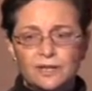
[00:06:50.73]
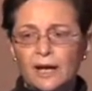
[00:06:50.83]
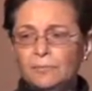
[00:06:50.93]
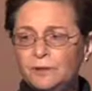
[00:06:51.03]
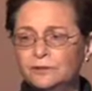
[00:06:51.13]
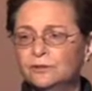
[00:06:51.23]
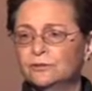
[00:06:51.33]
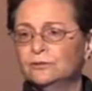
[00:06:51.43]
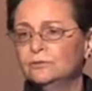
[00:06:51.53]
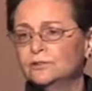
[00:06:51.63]
tap
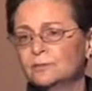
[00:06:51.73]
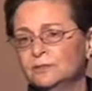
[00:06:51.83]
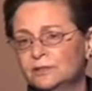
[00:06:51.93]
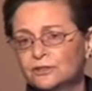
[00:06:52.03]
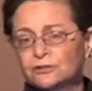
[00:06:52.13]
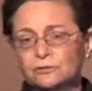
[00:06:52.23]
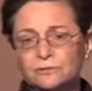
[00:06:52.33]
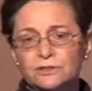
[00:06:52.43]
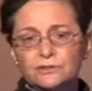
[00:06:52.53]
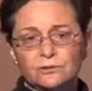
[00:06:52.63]
into some additional
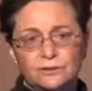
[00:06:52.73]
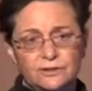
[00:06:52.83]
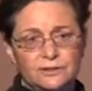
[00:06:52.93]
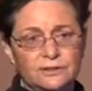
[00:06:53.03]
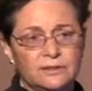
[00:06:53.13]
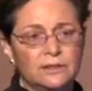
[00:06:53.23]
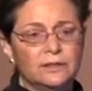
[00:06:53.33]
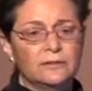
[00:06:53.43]
resources